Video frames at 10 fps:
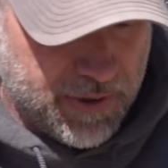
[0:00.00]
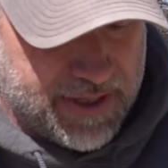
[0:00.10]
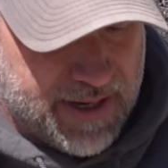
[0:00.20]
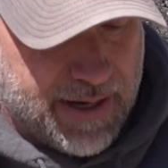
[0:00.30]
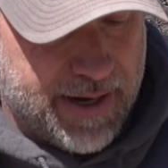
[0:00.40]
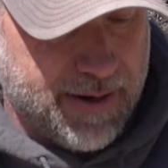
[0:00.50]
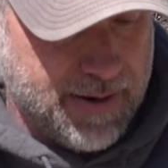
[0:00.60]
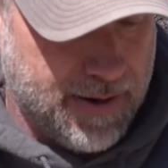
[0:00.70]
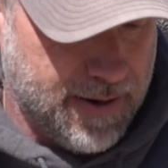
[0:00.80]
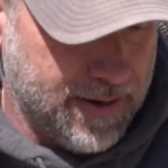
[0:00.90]
put this on here.
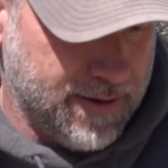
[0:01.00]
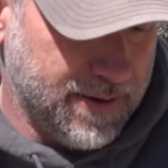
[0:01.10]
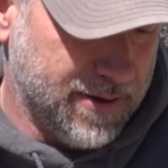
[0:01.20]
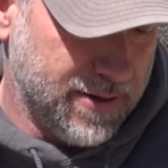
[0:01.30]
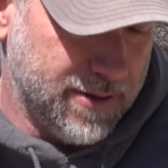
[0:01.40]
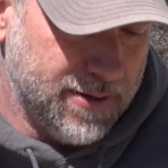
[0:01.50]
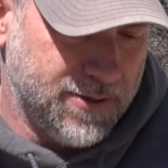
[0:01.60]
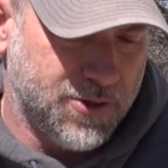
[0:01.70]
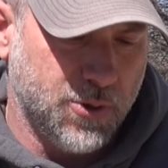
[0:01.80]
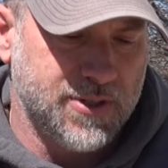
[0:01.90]

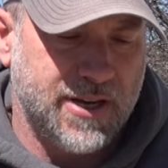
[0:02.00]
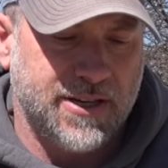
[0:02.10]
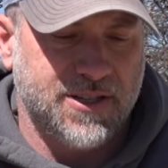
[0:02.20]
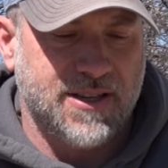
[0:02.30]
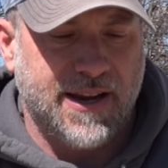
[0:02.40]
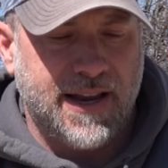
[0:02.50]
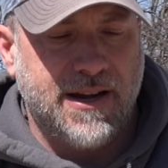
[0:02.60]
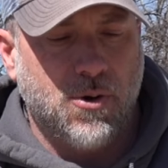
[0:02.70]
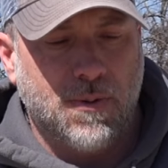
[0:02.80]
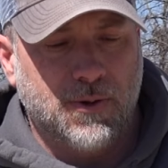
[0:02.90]
Screws on just like any
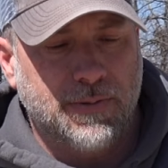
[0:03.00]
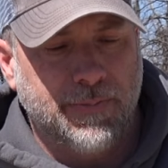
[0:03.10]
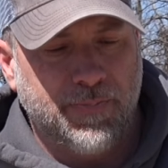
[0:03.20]
normal